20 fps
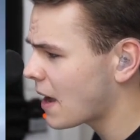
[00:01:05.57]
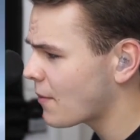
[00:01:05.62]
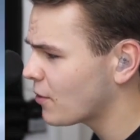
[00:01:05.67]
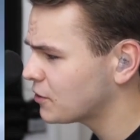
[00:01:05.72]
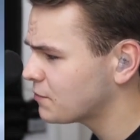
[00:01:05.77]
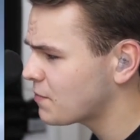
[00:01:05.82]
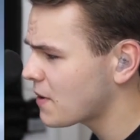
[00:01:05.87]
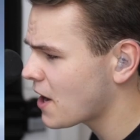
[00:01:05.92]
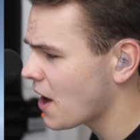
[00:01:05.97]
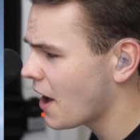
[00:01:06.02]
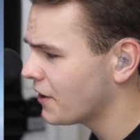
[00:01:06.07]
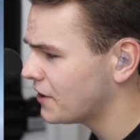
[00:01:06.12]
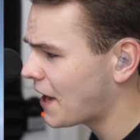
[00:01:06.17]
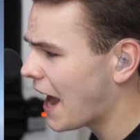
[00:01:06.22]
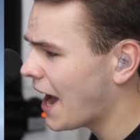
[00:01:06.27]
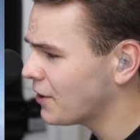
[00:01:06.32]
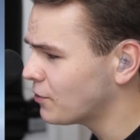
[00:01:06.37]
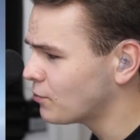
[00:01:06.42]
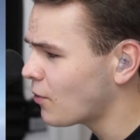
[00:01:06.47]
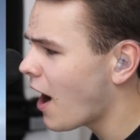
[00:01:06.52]
that was because it
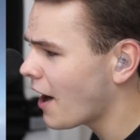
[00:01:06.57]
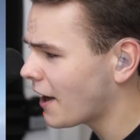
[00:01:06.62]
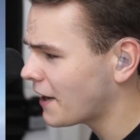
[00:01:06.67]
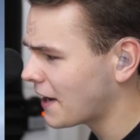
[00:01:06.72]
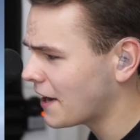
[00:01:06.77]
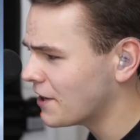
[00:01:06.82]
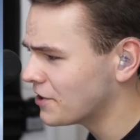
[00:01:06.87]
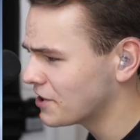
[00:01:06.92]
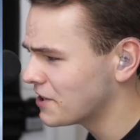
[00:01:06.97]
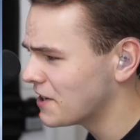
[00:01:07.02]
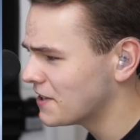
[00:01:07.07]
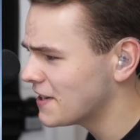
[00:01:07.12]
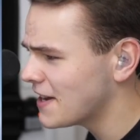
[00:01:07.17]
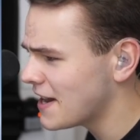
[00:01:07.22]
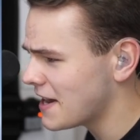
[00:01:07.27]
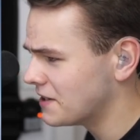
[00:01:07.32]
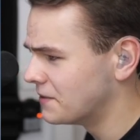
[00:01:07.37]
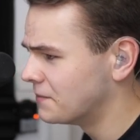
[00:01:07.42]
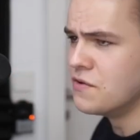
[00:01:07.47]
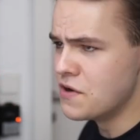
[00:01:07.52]
had a rocket engine
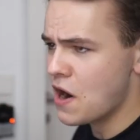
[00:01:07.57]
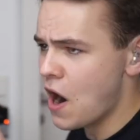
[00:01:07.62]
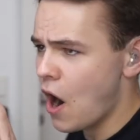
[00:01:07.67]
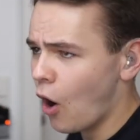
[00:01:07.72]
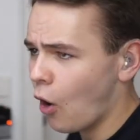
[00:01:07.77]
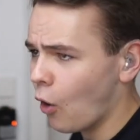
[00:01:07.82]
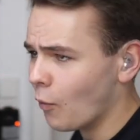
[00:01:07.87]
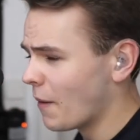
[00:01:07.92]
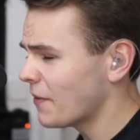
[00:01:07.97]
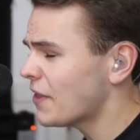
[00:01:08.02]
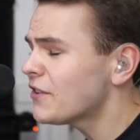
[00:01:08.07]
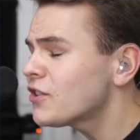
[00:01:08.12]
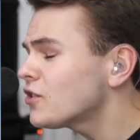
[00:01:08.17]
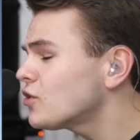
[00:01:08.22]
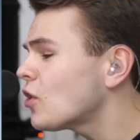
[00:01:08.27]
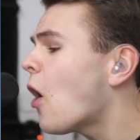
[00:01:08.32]
indeed. No, but this is